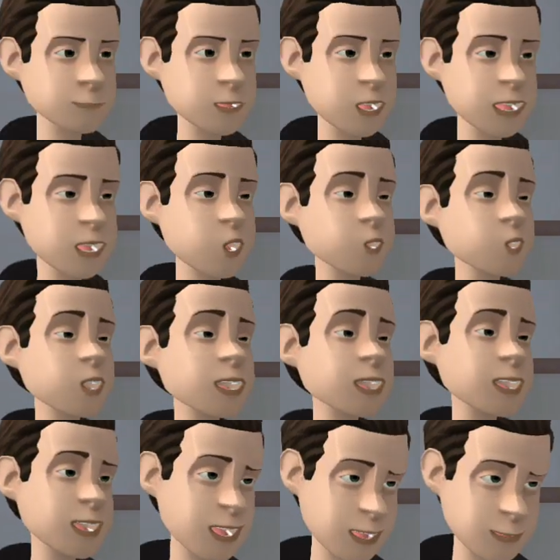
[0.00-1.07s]
Good
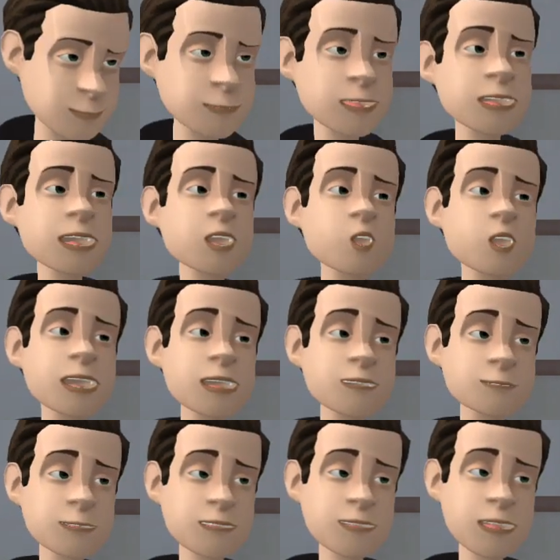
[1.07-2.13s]
question. Allow one of
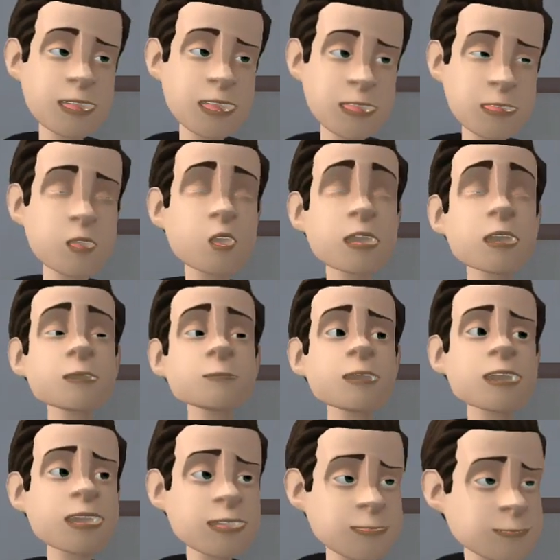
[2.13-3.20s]
my friends to explain.